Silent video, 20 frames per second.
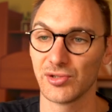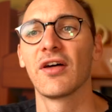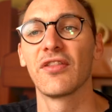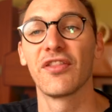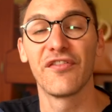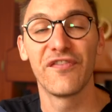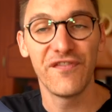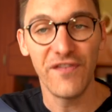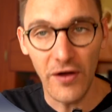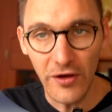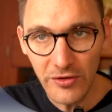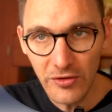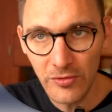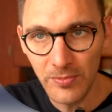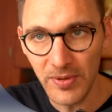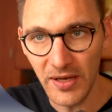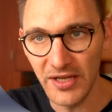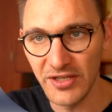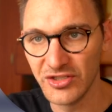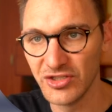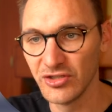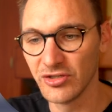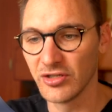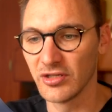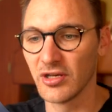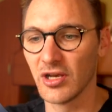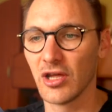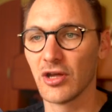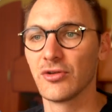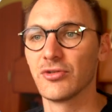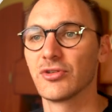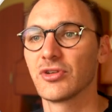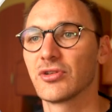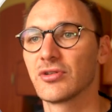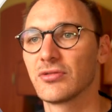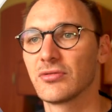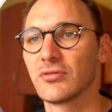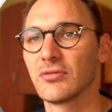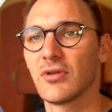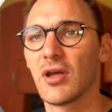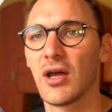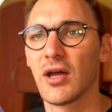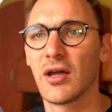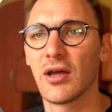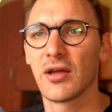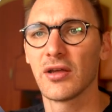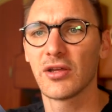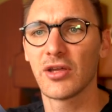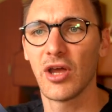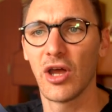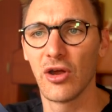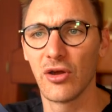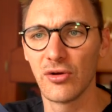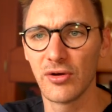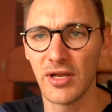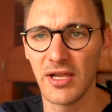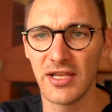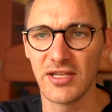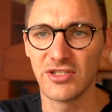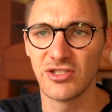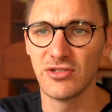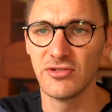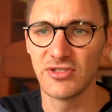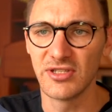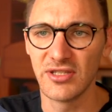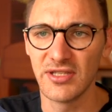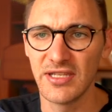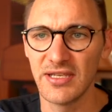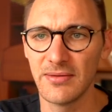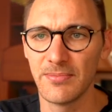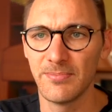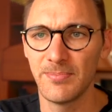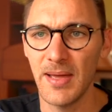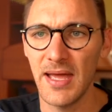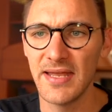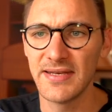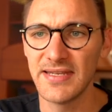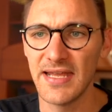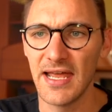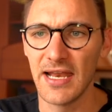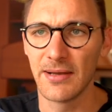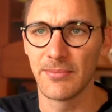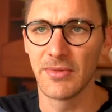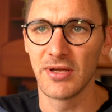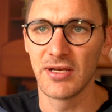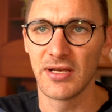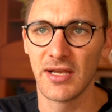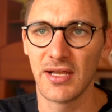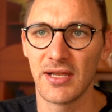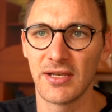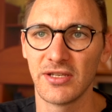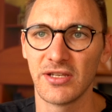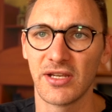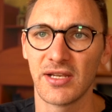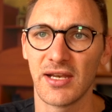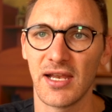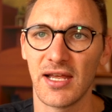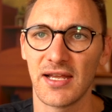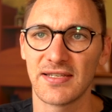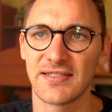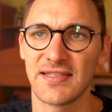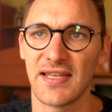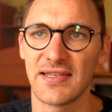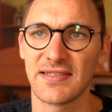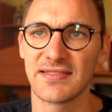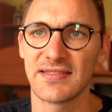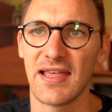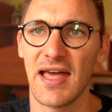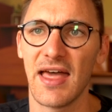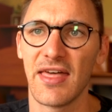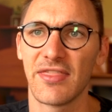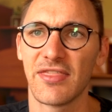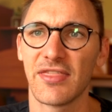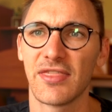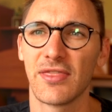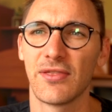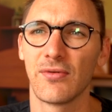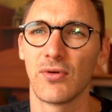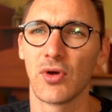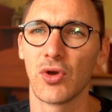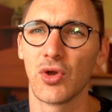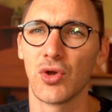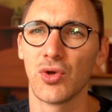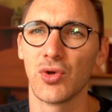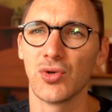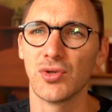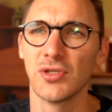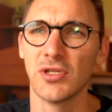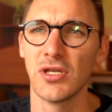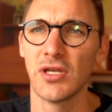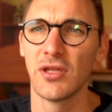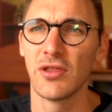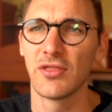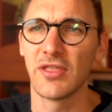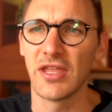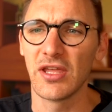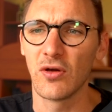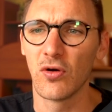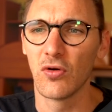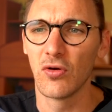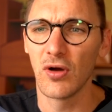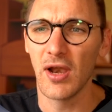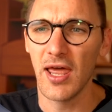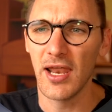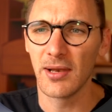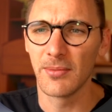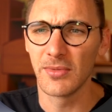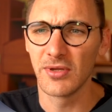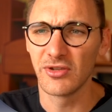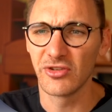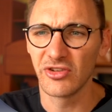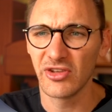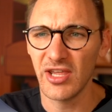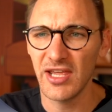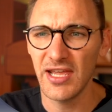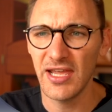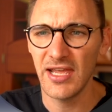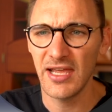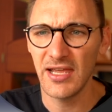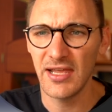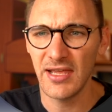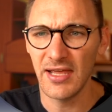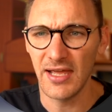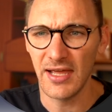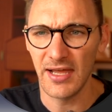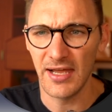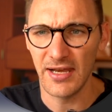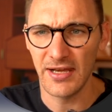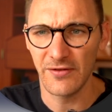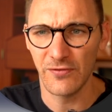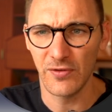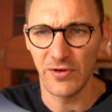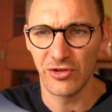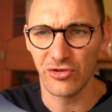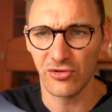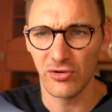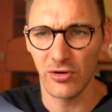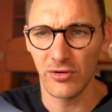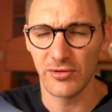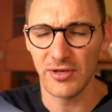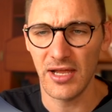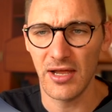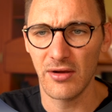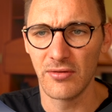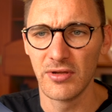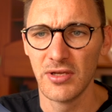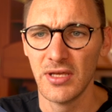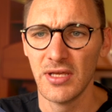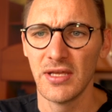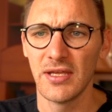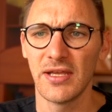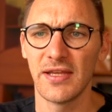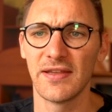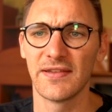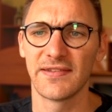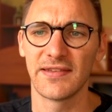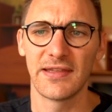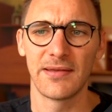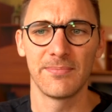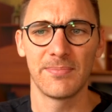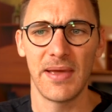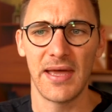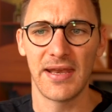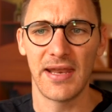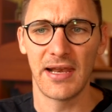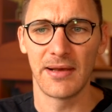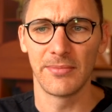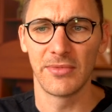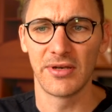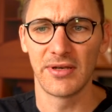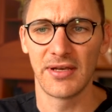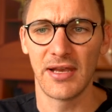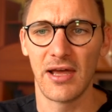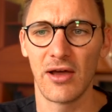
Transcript: Now, the final place you can load code is using the embed element, and you can access that through the all elements here. And if we scroll down, is the embed element.